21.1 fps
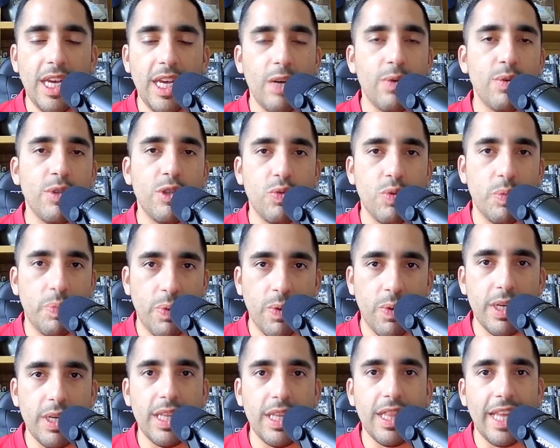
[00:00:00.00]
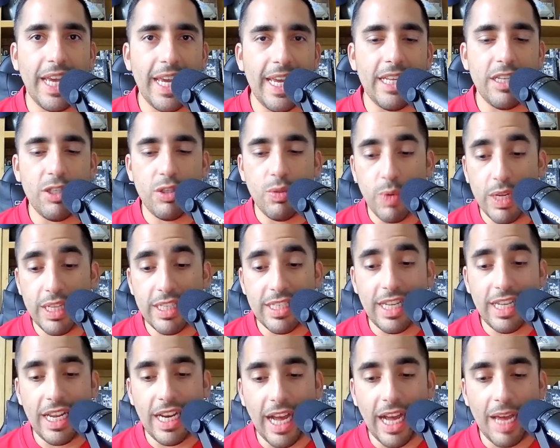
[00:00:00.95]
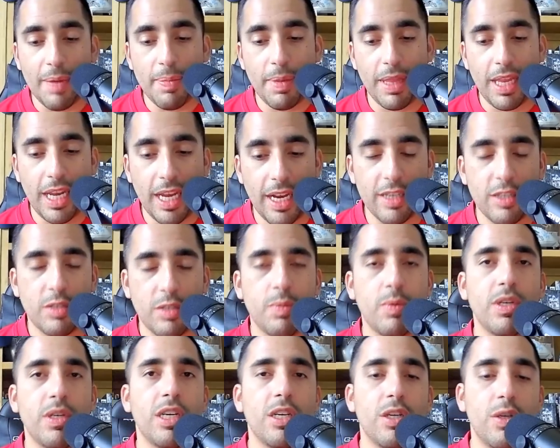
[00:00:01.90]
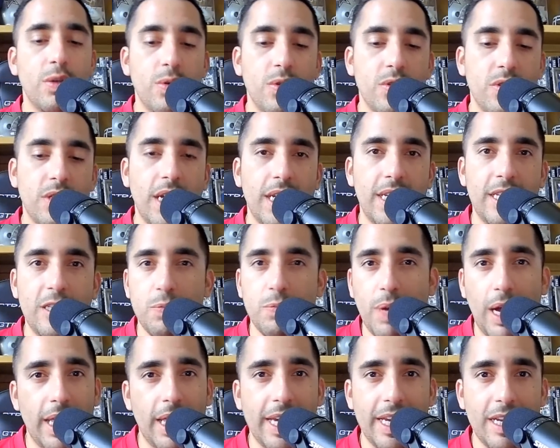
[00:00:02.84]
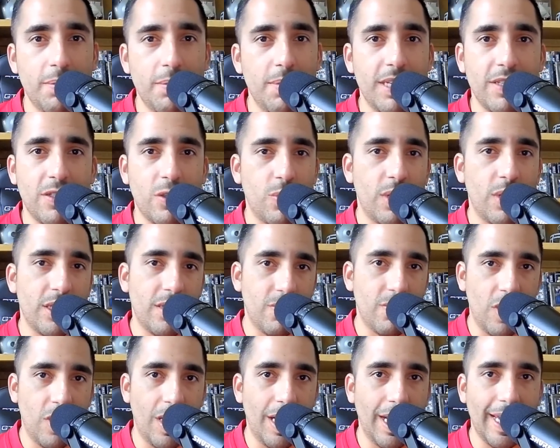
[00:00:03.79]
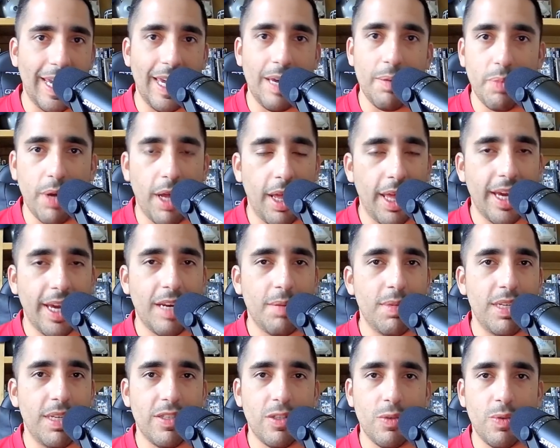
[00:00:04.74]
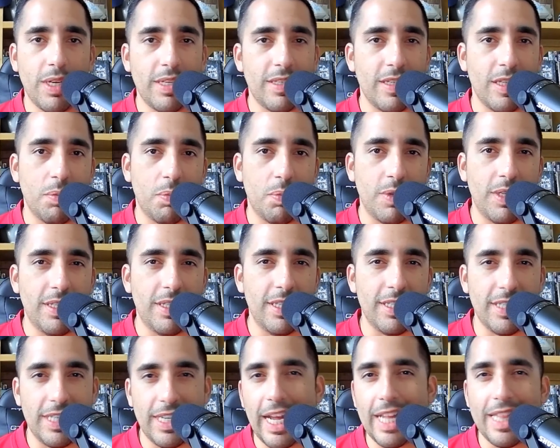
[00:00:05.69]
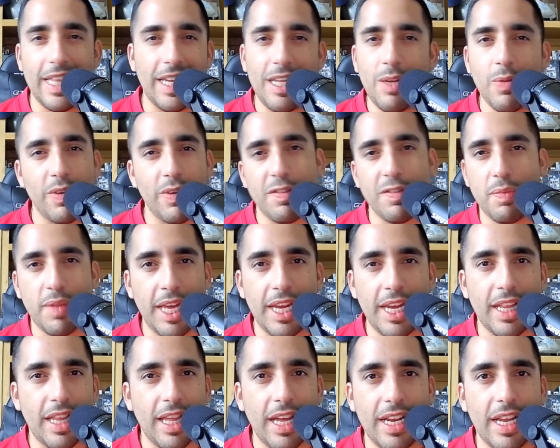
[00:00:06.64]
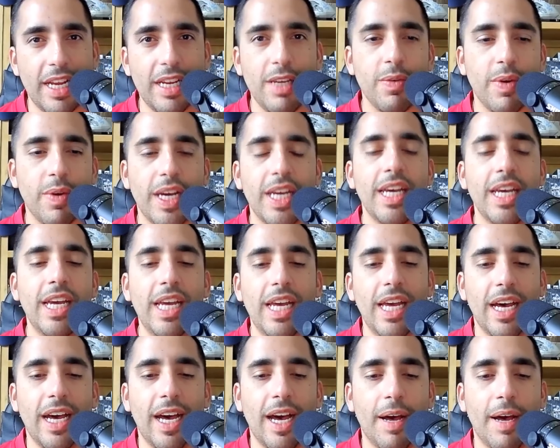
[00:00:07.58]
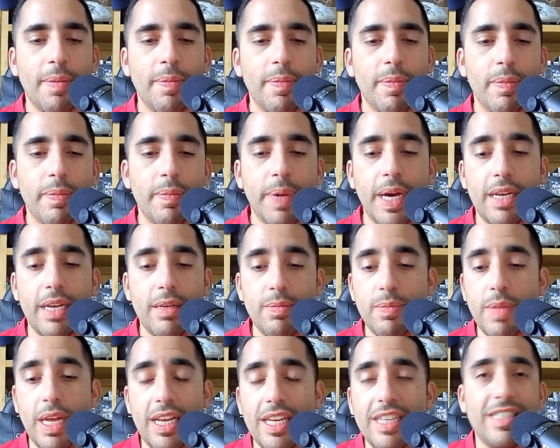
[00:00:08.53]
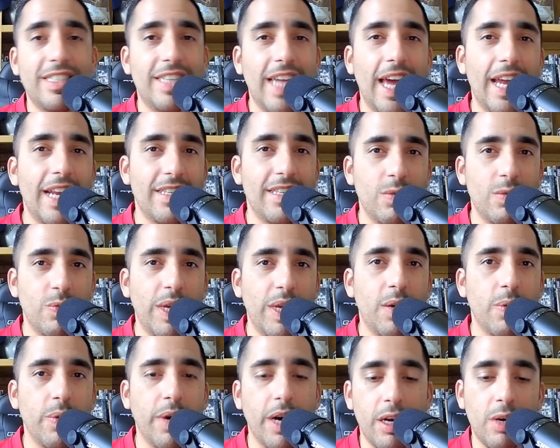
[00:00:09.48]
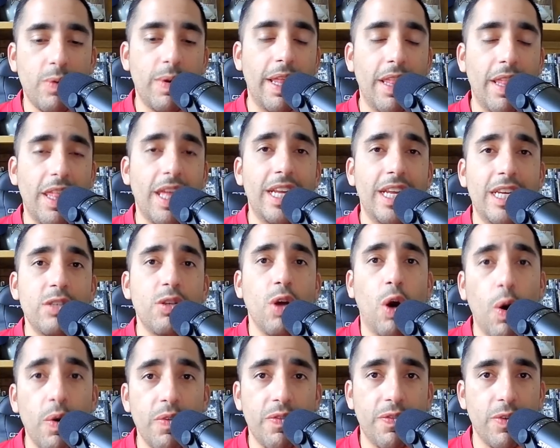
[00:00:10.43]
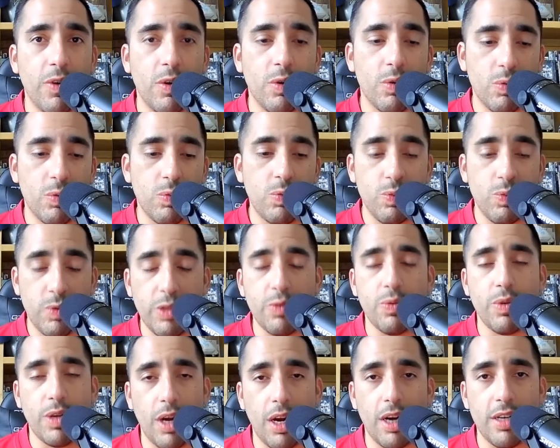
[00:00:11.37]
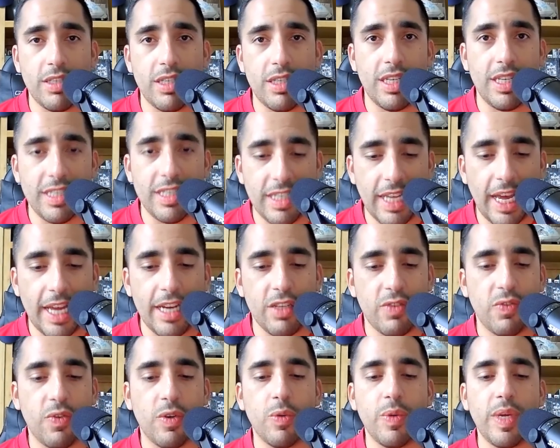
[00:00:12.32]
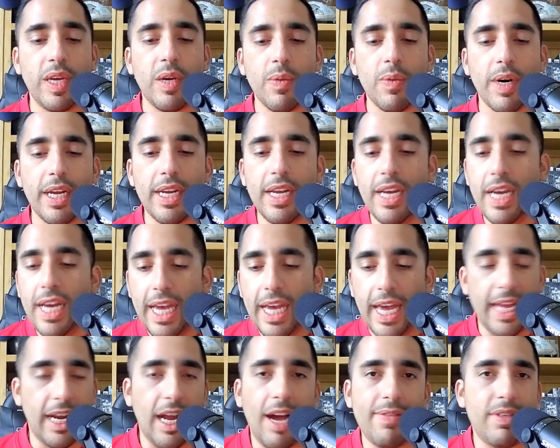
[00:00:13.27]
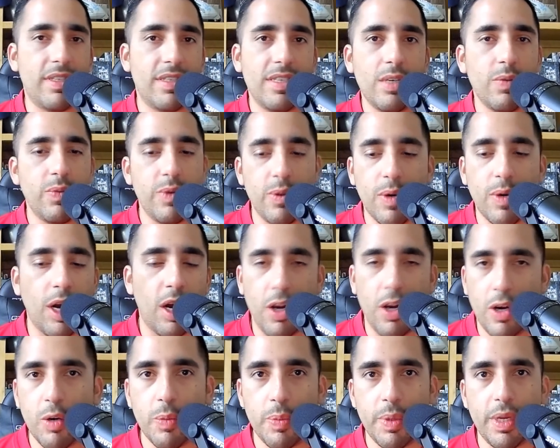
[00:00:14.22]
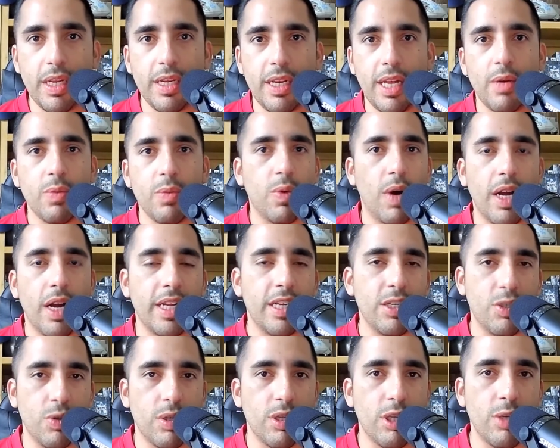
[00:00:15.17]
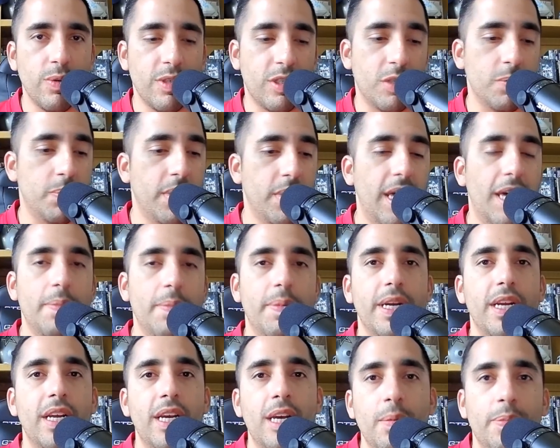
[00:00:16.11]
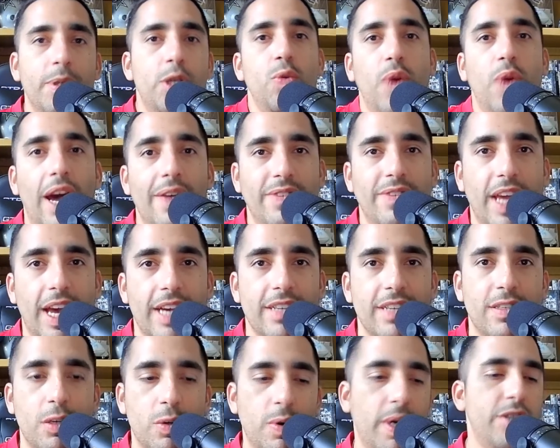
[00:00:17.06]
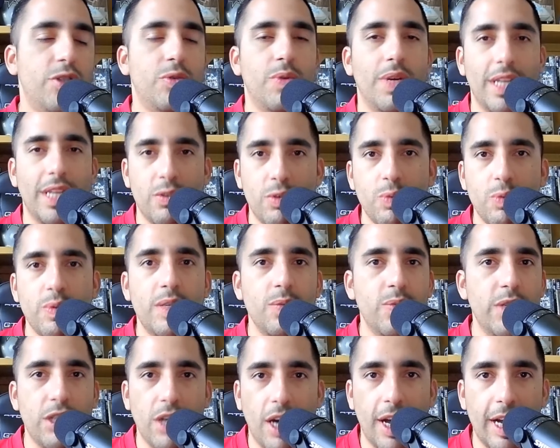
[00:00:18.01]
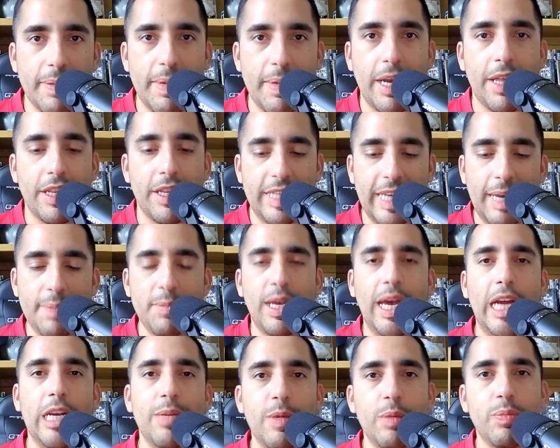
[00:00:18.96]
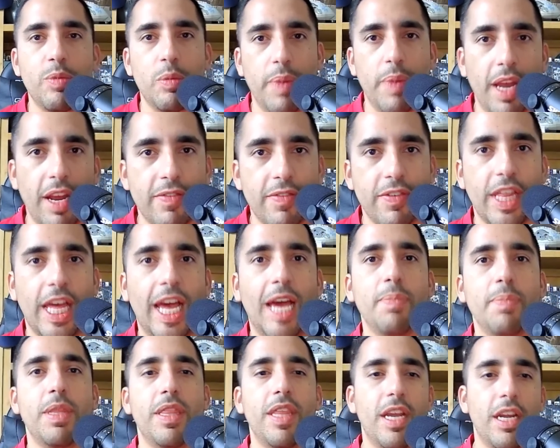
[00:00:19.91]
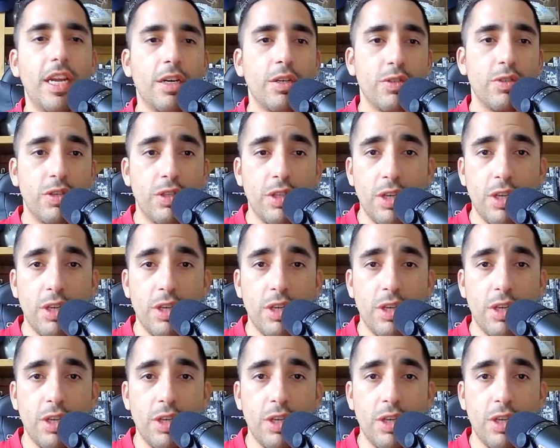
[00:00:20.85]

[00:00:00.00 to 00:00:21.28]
It was reported late Wednesday night by the Dallas Morning News that he's probably going to miss the rest of training camp, probably going to miss the rest of the preseason. Not that he would have played a lot anyway, but that his status in week one, or rather that he's hopeful with regards to his status for week one. And obviously we're all hoping and wanting Jordan Lewis to play, but you have to ask the question, right? That's what we talk about all the time. You have to be prepared for the hypothetical.